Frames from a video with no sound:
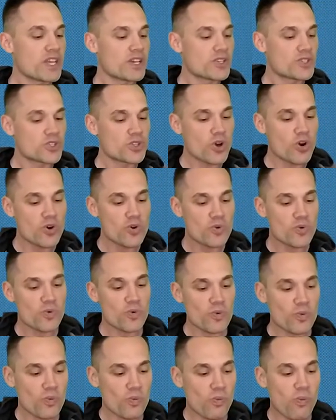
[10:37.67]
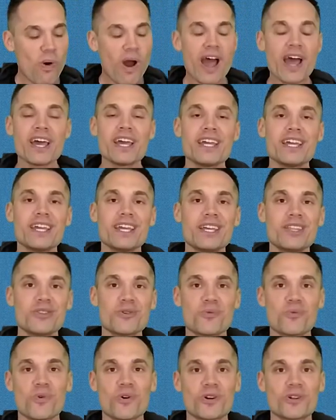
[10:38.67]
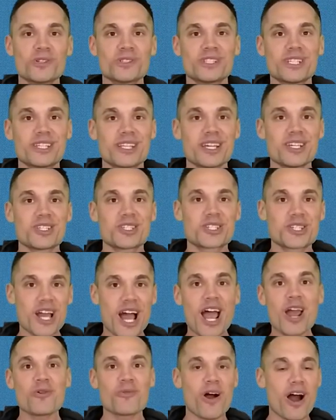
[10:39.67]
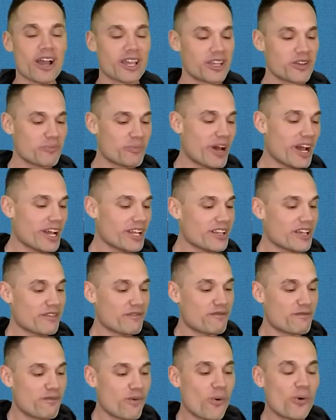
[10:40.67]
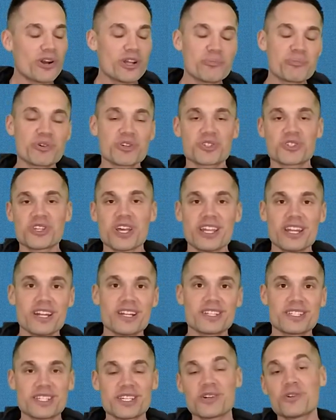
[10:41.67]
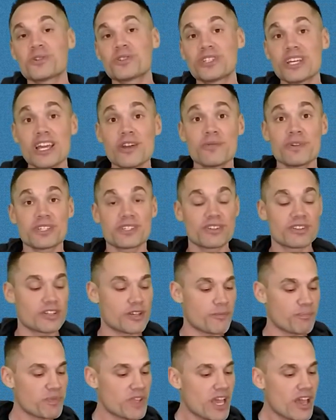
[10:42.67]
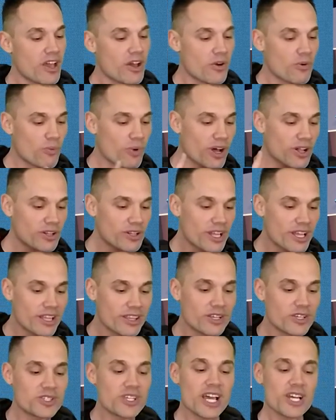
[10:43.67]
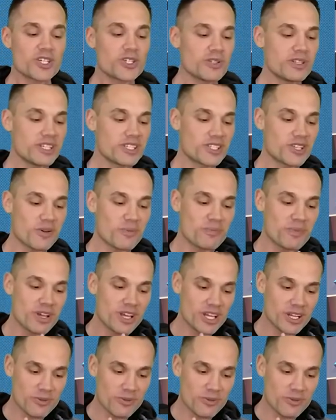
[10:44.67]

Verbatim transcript: So why in the world did they skyrocket by like 40% in a single day recently? Well, there's actually some